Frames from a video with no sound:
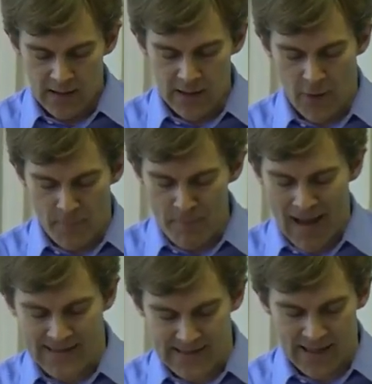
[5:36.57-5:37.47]
you know,
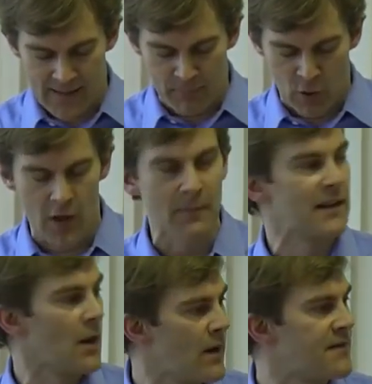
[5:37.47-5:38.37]
mass
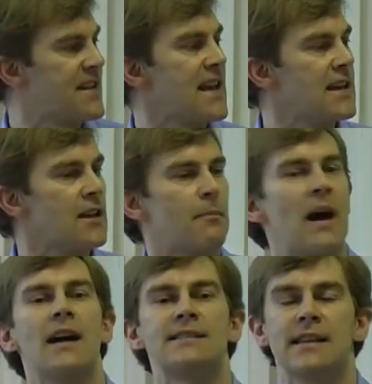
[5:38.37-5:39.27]
unemployment that we've seen in the
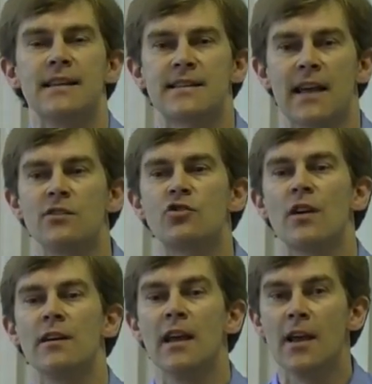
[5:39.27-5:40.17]
past in this
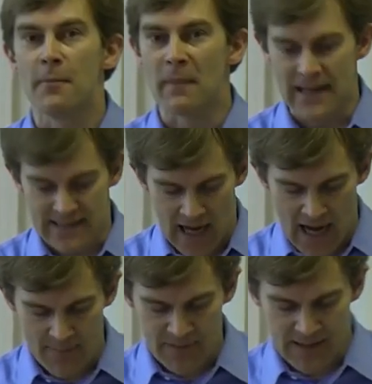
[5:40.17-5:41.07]
country many times,